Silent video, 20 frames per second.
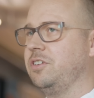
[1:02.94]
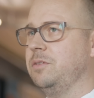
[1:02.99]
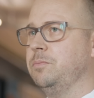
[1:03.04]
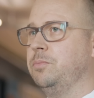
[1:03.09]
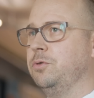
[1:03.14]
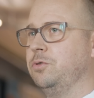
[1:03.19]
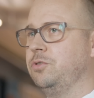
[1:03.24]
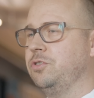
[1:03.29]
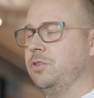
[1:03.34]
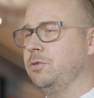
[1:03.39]

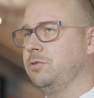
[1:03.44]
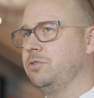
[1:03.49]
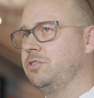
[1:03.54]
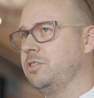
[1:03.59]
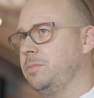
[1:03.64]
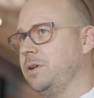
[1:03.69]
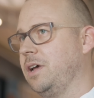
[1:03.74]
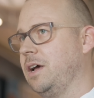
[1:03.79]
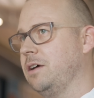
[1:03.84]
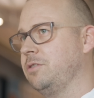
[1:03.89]
simple tools,
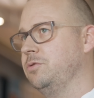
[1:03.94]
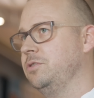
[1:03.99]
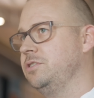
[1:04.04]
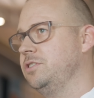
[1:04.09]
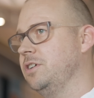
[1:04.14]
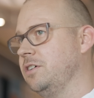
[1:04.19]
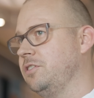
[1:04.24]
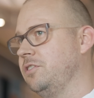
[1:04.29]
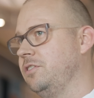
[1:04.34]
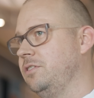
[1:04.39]
so being able to
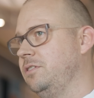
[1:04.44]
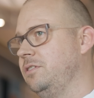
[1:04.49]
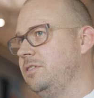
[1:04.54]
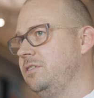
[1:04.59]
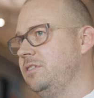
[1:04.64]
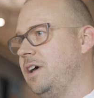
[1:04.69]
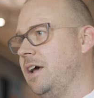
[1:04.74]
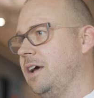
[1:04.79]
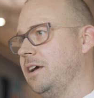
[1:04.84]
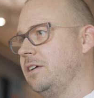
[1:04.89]
adjust
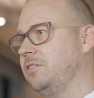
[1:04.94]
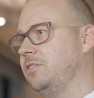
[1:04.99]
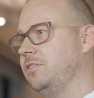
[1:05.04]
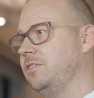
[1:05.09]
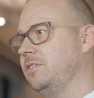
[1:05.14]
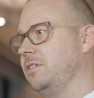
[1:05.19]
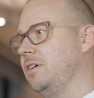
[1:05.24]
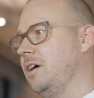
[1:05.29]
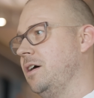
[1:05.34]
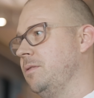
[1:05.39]
text,